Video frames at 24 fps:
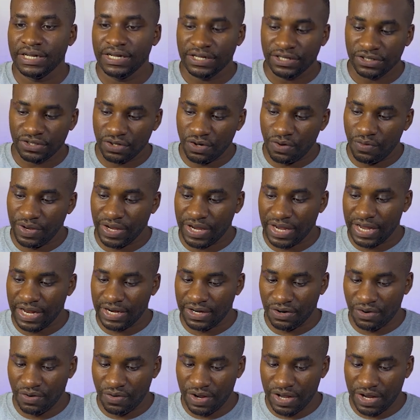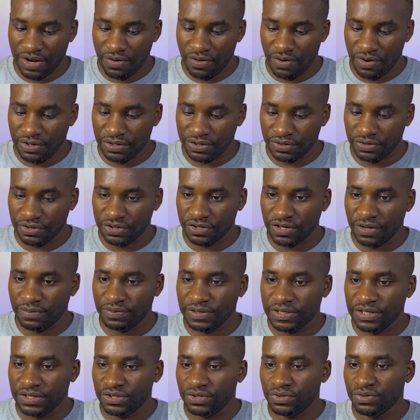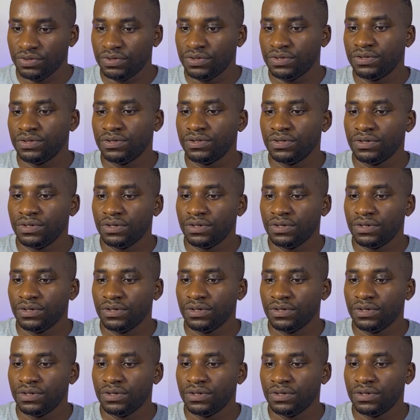So we can go equal to substitute.